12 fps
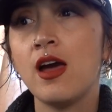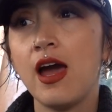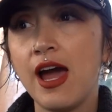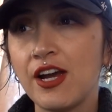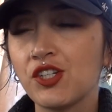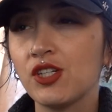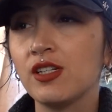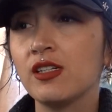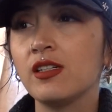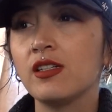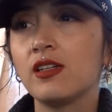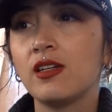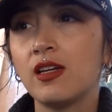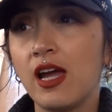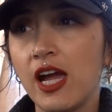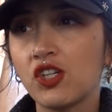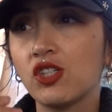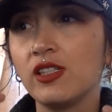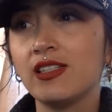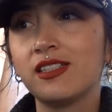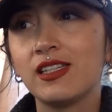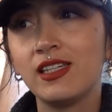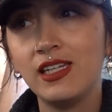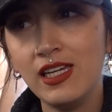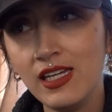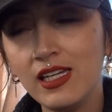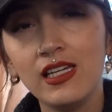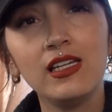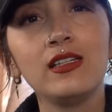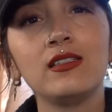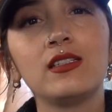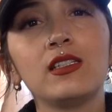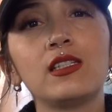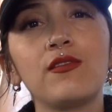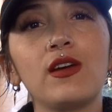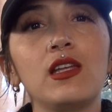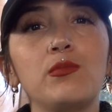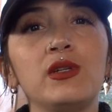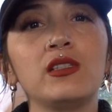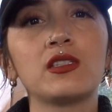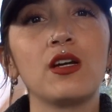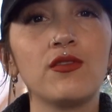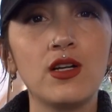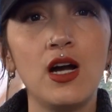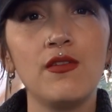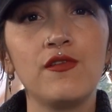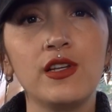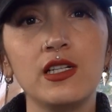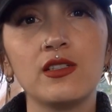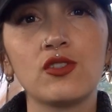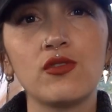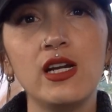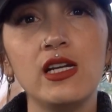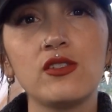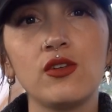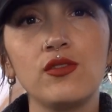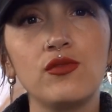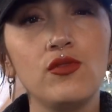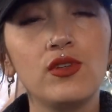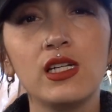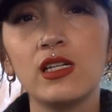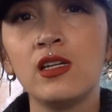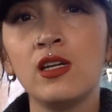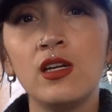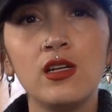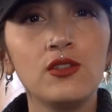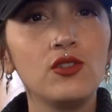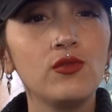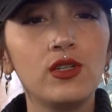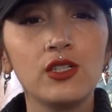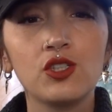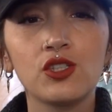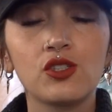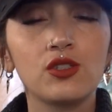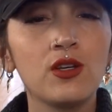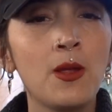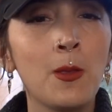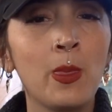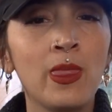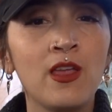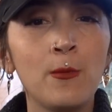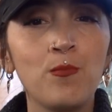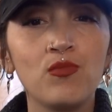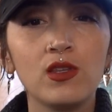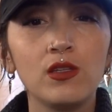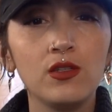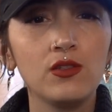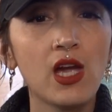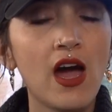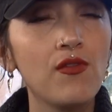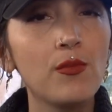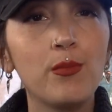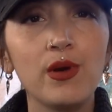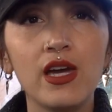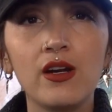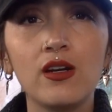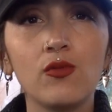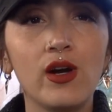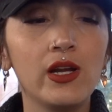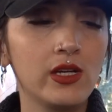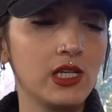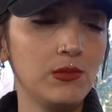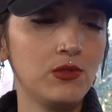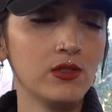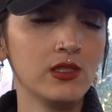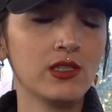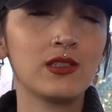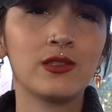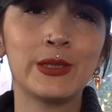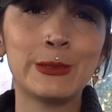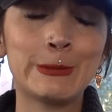Action actually is the key to developing self-confidence, right? So if you want to just have a better, why do I keep doing this?